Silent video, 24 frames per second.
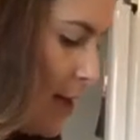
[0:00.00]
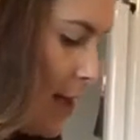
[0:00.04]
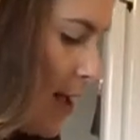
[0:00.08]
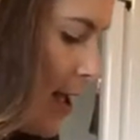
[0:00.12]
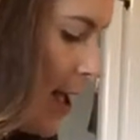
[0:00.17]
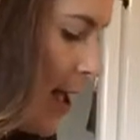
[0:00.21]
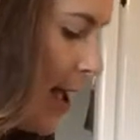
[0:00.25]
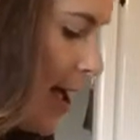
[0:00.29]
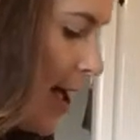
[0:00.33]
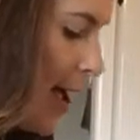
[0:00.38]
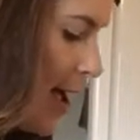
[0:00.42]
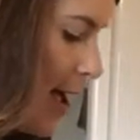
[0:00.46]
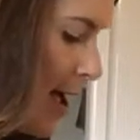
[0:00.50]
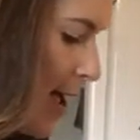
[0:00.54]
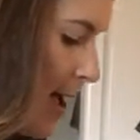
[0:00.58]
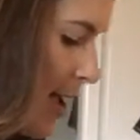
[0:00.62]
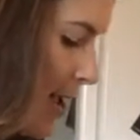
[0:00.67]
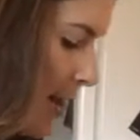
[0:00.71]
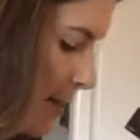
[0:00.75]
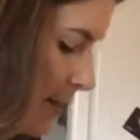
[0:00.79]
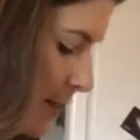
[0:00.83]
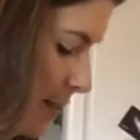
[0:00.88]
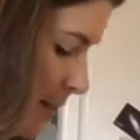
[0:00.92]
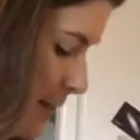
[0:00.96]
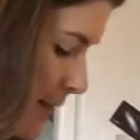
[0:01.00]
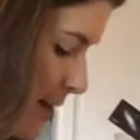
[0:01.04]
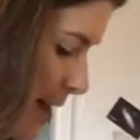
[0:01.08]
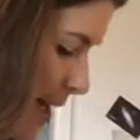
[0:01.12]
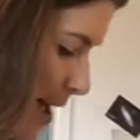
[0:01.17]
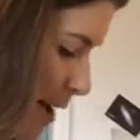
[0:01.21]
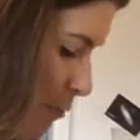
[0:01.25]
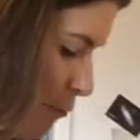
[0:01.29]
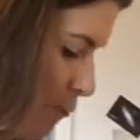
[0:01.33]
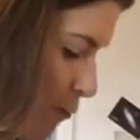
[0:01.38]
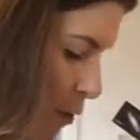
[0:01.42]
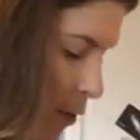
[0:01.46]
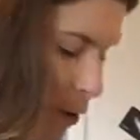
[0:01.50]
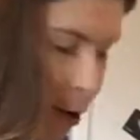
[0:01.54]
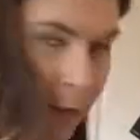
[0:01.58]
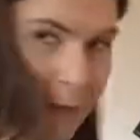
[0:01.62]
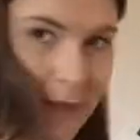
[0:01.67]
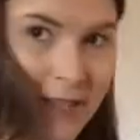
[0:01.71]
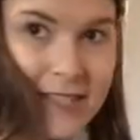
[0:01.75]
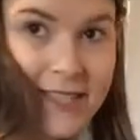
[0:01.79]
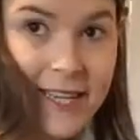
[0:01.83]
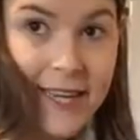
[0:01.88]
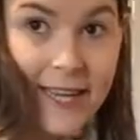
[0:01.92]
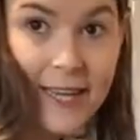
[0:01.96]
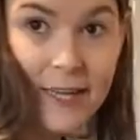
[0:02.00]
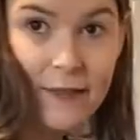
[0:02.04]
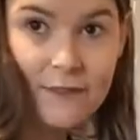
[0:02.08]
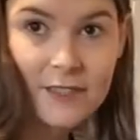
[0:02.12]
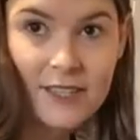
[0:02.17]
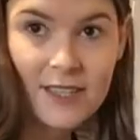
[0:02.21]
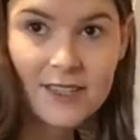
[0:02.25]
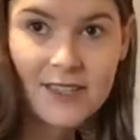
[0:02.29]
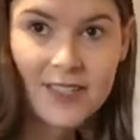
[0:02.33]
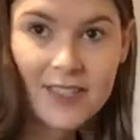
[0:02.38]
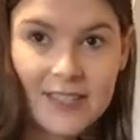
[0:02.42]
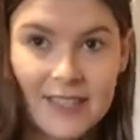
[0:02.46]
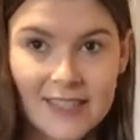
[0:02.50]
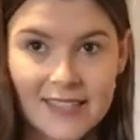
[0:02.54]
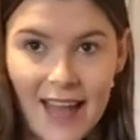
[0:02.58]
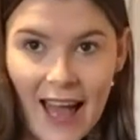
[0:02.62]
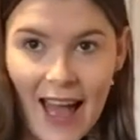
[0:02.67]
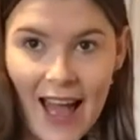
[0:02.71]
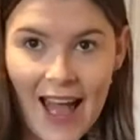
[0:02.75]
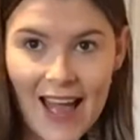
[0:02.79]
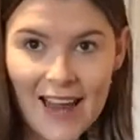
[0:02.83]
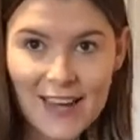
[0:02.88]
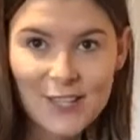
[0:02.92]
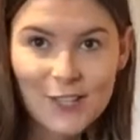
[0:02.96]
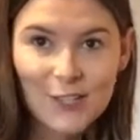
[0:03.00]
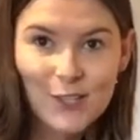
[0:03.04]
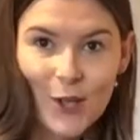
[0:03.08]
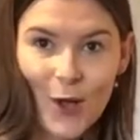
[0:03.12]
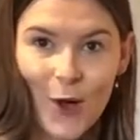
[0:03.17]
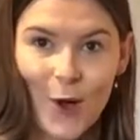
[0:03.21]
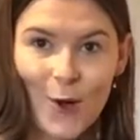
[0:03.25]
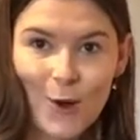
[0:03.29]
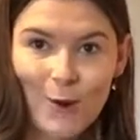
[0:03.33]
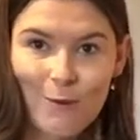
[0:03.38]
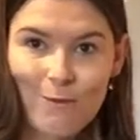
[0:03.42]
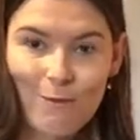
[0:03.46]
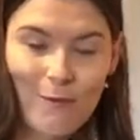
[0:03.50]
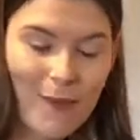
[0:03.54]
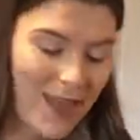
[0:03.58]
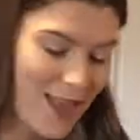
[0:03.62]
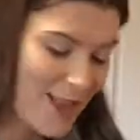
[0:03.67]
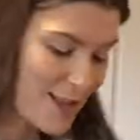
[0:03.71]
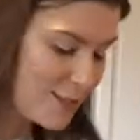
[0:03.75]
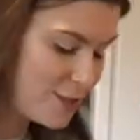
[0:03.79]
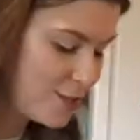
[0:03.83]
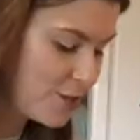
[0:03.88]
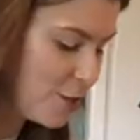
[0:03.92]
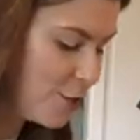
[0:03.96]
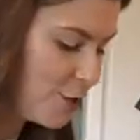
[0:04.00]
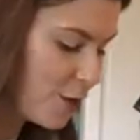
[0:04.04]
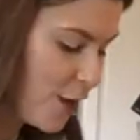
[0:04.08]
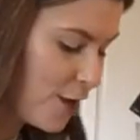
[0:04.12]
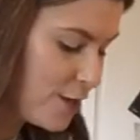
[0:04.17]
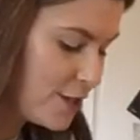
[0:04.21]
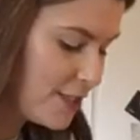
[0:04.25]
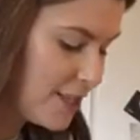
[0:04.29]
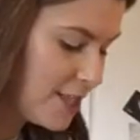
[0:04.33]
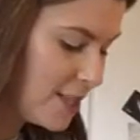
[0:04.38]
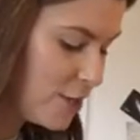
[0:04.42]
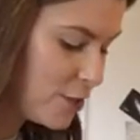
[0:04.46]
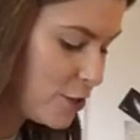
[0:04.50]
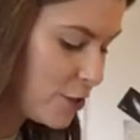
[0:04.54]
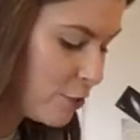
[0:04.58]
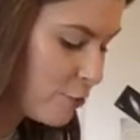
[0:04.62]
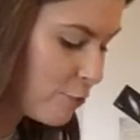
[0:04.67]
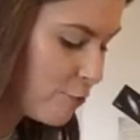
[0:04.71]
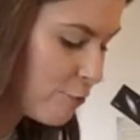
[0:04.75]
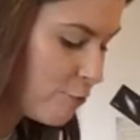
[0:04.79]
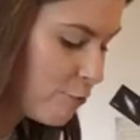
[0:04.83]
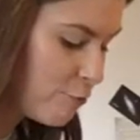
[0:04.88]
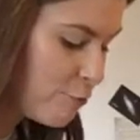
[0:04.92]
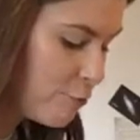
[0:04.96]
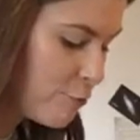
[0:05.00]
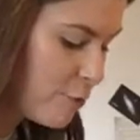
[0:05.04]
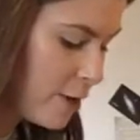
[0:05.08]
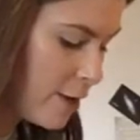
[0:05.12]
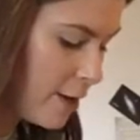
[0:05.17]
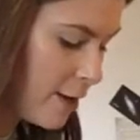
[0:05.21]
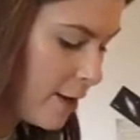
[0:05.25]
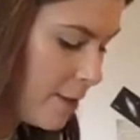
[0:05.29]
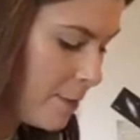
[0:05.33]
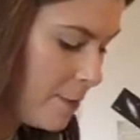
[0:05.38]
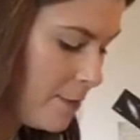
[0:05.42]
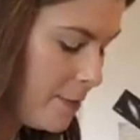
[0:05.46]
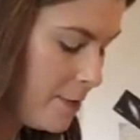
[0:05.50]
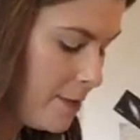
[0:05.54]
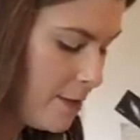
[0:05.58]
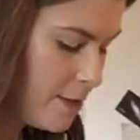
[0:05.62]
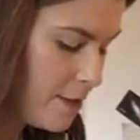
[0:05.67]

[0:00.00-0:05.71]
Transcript: And now roll up your sleeves because this is the hands-on bit. So you're going to need to rub